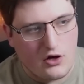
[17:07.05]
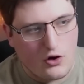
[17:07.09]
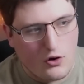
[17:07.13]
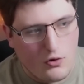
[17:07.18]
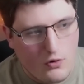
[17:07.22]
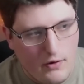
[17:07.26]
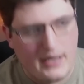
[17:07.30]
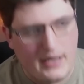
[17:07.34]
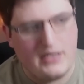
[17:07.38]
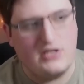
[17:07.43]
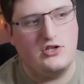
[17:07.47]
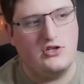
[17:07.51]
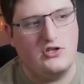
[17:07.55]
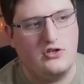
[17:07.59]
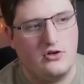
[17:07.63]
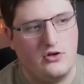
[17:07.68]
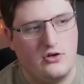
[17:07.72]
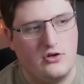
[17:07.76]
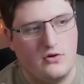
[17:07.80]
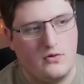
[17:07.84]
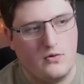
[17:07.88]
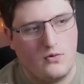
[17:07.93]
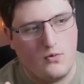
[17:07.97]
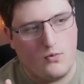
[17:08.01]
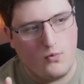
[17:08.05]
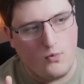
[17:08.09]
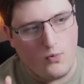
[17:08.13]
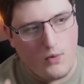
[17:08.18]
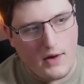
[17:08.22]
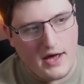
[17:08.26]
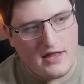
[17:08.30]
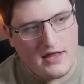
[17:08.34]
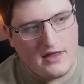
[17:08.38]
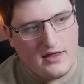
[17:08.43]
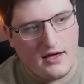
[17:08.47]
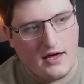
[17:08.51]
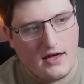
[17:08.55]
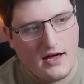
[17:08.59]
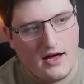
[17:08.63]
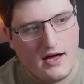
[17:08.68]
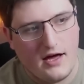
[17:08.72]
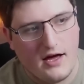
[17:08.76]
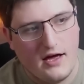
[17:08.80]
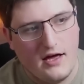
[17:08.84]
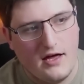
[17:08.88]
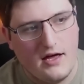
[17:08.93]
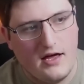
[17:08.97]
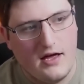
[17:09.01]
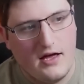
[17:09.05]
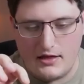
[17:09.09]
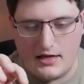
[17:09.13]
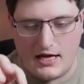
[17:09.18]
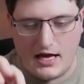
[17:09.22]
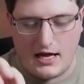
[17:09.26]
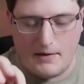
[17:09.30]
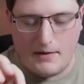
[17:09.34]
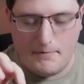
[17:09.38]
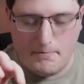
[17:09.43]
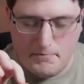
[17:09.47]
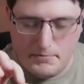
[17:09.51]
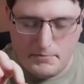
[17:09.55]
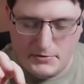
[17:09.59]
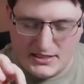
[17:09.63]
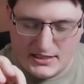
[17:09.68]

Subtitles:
question whether that